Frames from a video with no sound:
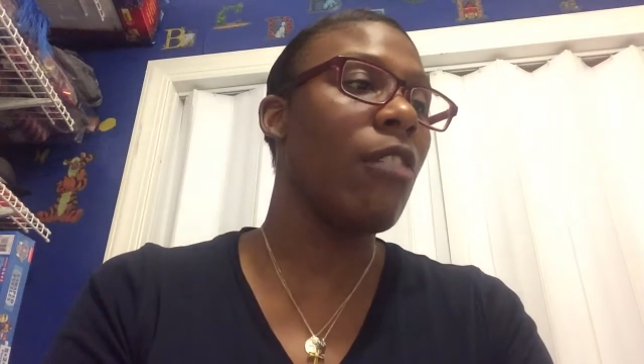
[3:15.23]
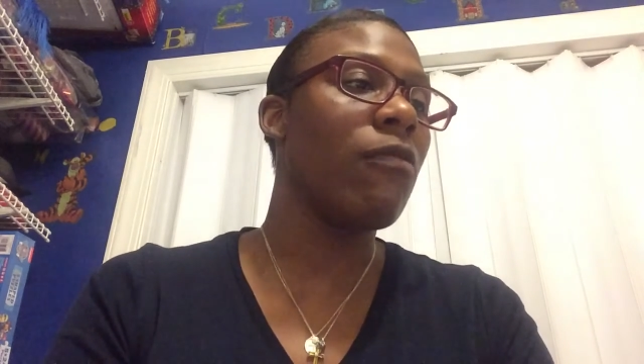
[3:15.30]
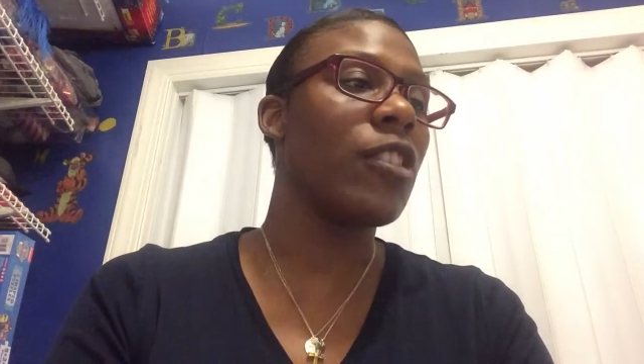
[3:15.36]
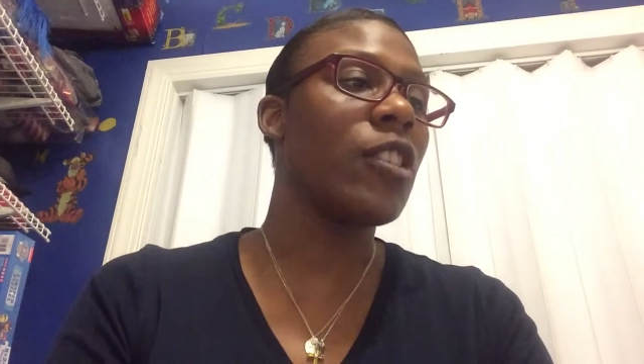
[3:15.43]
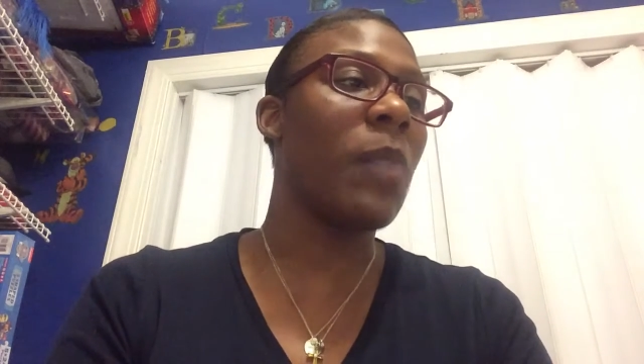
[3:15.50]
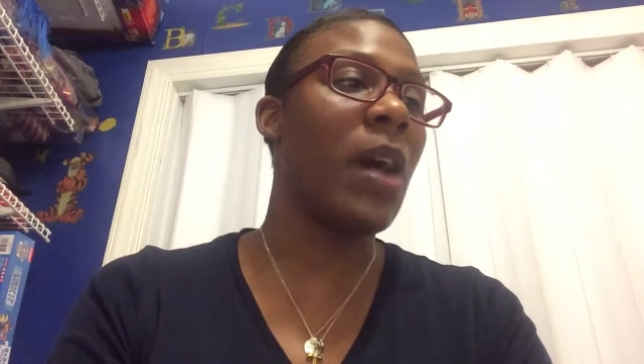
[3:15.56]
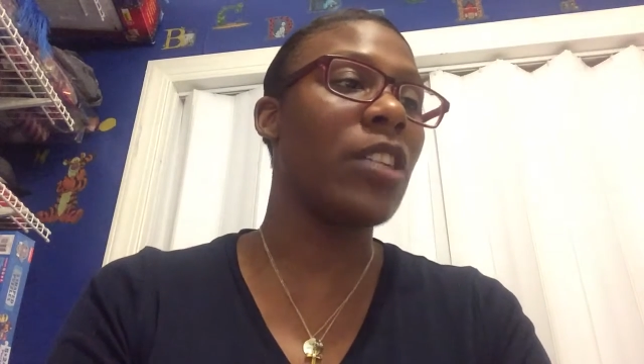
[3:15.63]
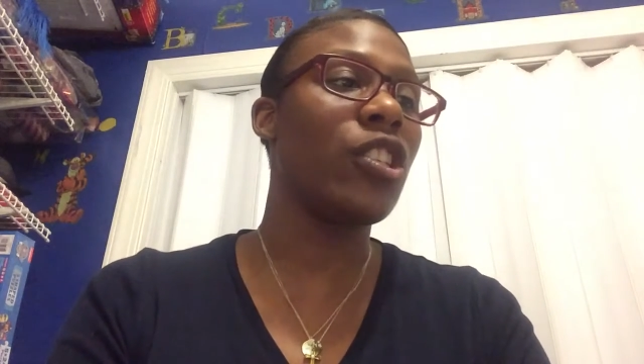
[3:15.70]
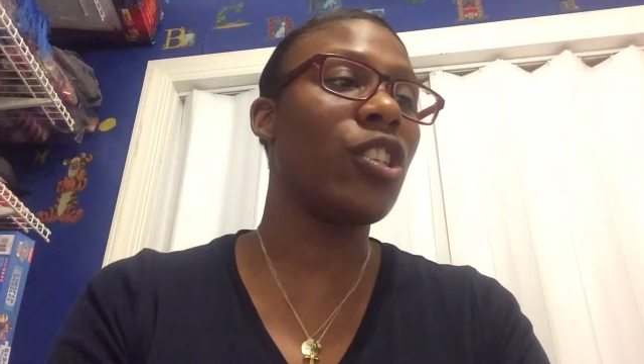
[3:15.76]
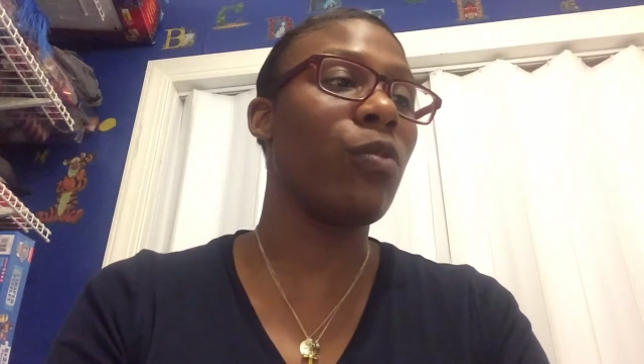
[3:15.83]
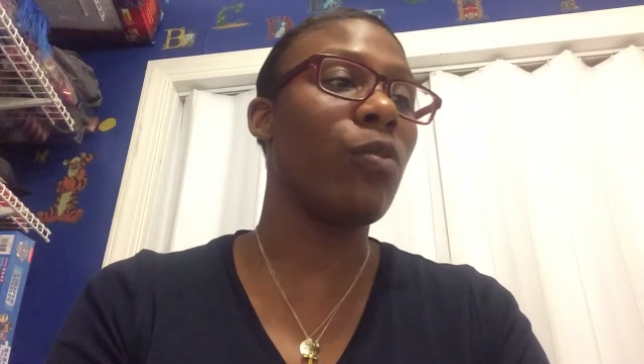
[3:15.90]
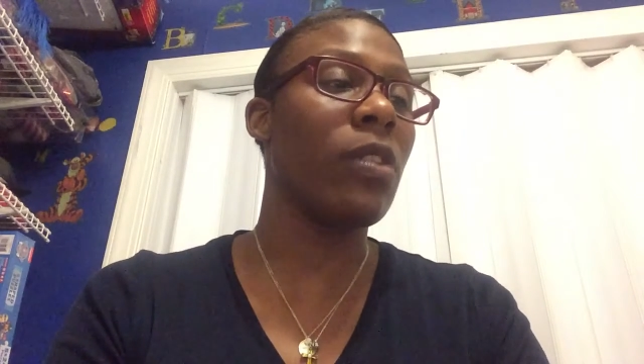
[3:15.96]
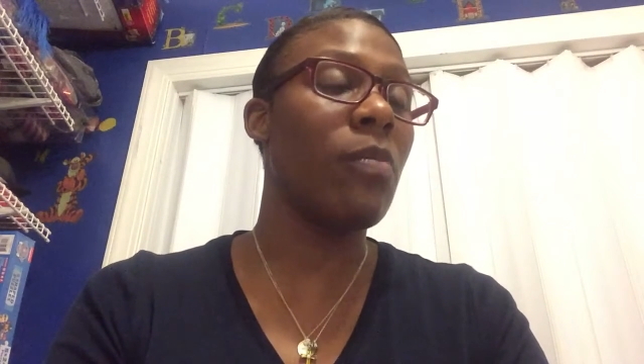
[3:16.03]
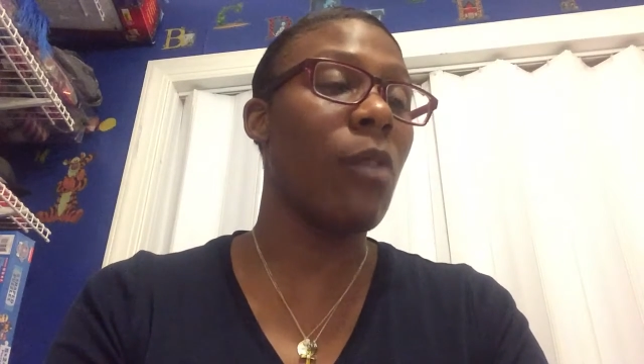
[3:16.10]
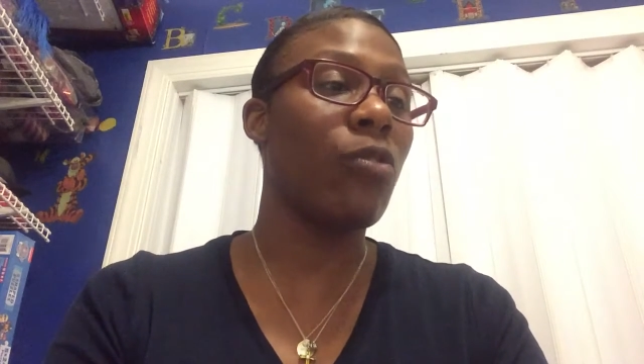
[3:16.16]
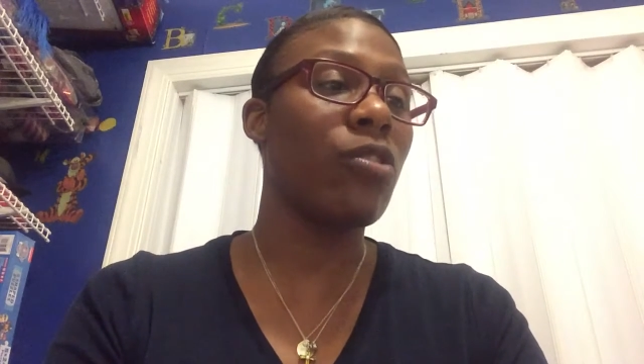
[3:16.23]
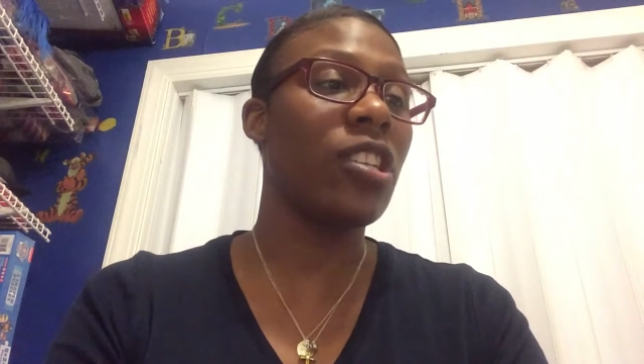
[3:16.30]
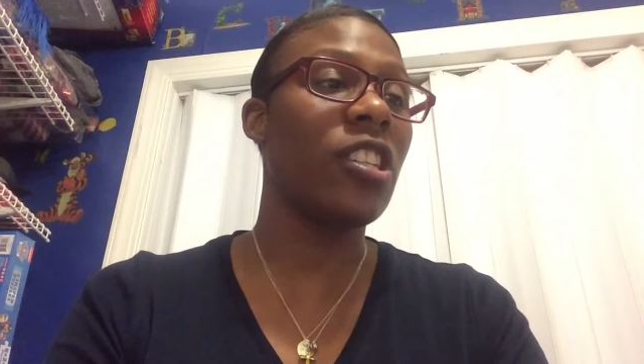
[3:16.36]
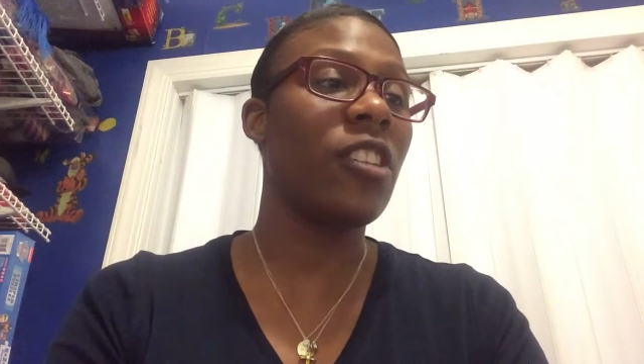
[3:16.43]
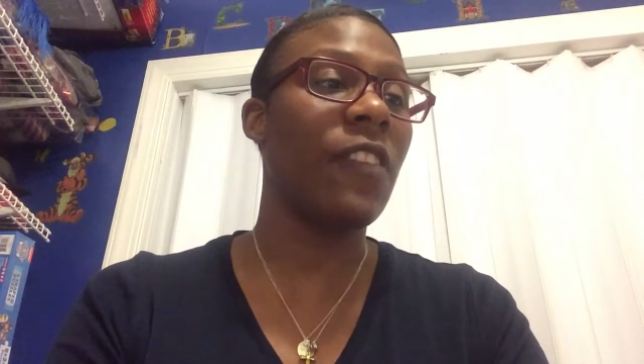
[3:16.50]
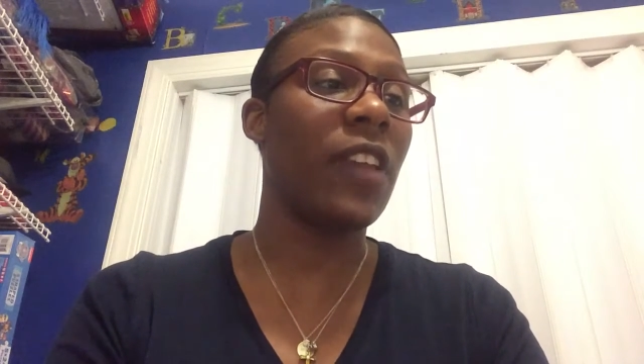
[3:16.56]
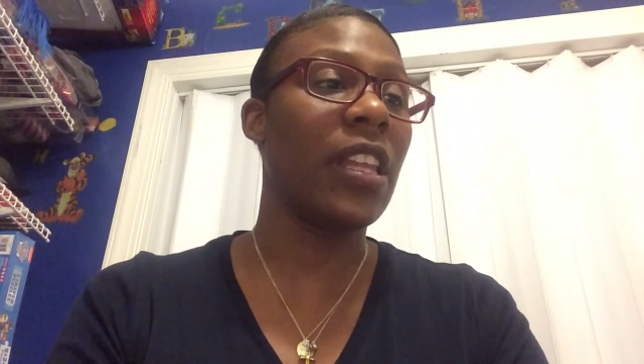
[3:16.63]
response to
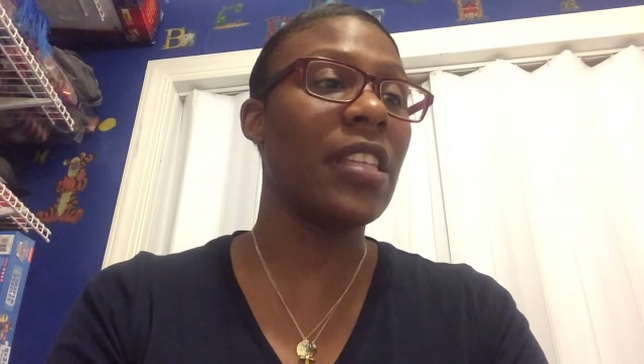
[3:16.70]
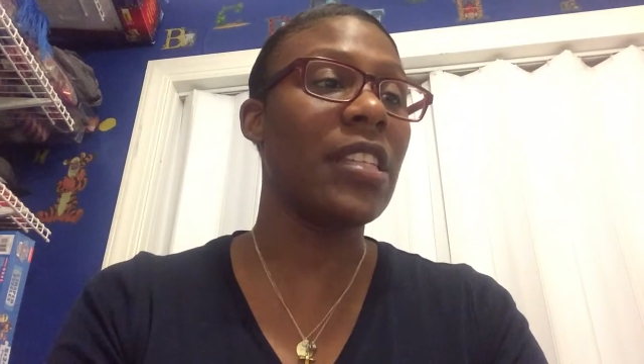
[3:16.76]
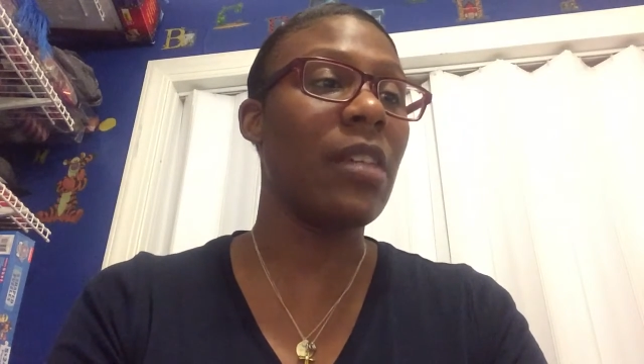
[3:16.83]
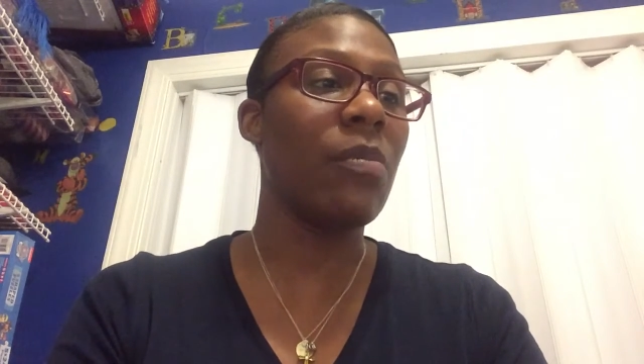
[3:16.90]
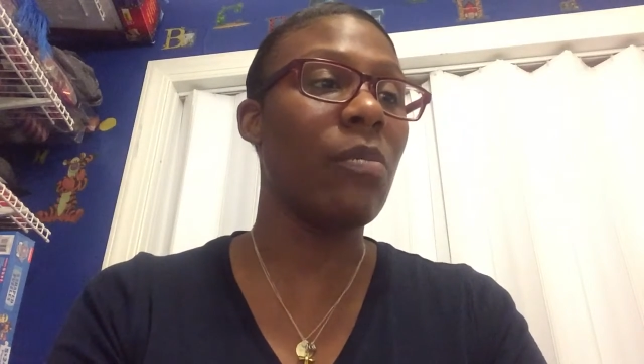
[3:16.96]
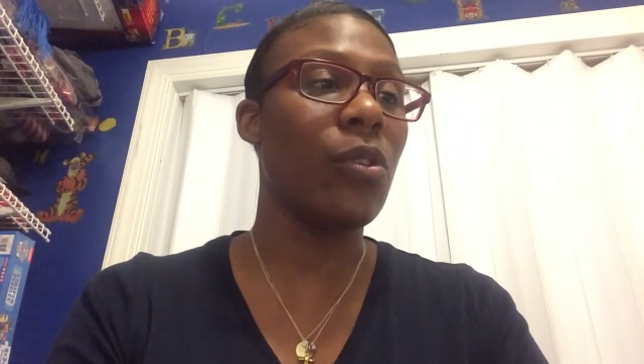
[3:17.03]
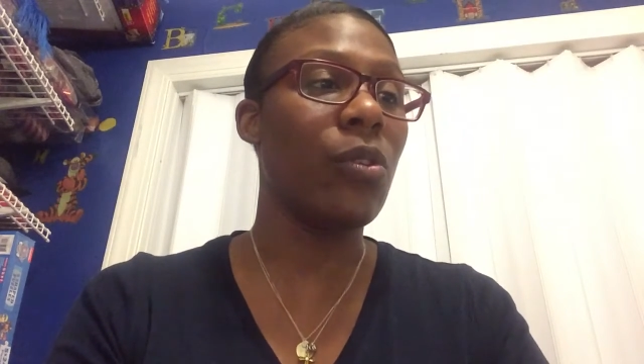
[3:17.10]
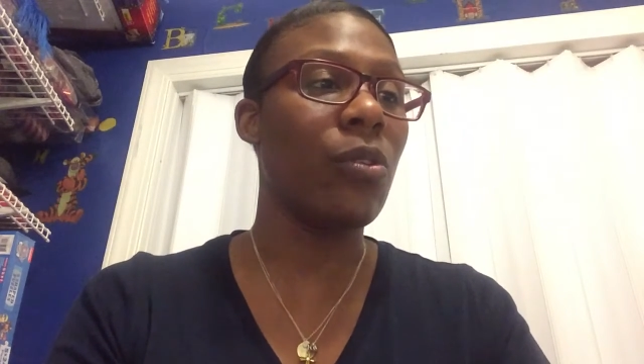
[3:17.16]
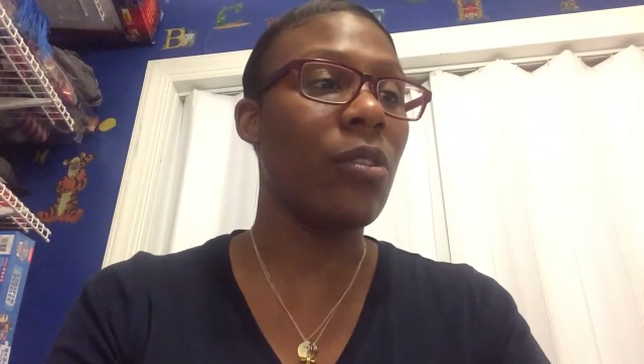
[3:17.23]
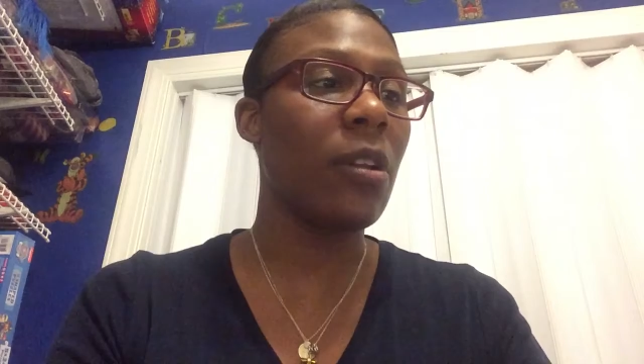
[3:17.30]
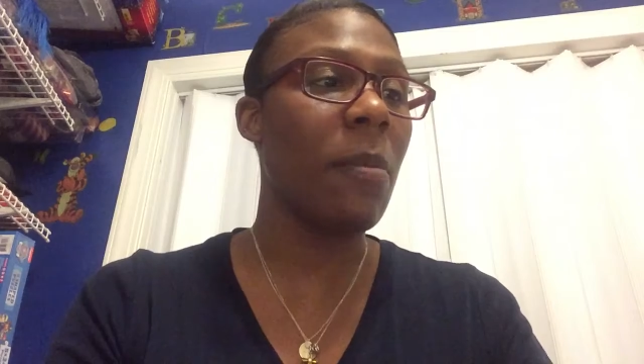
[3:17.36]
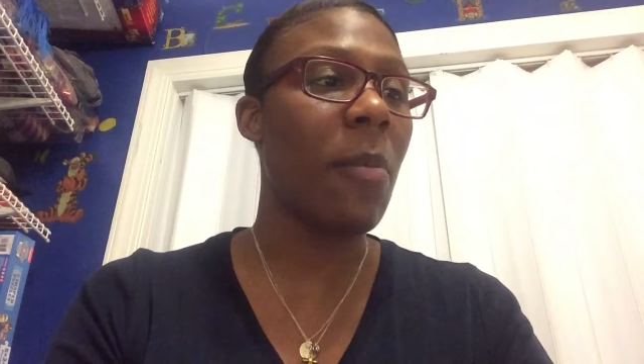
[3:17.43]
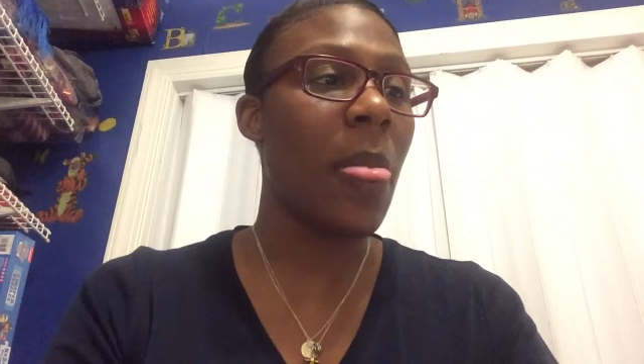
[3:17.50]
emotions, feelings, and mood.